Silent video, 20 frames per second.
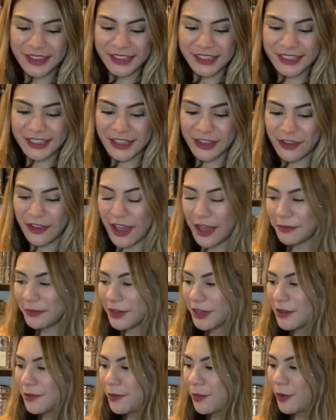So I'm
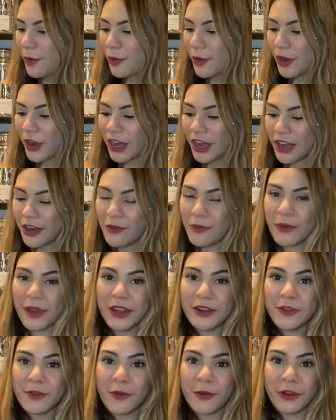going to pour
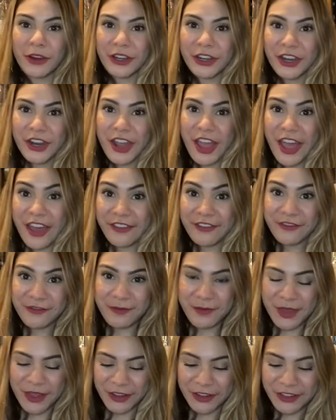1/4 of
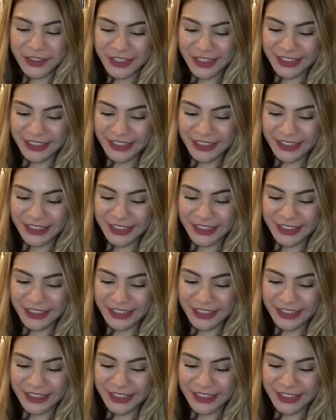milk.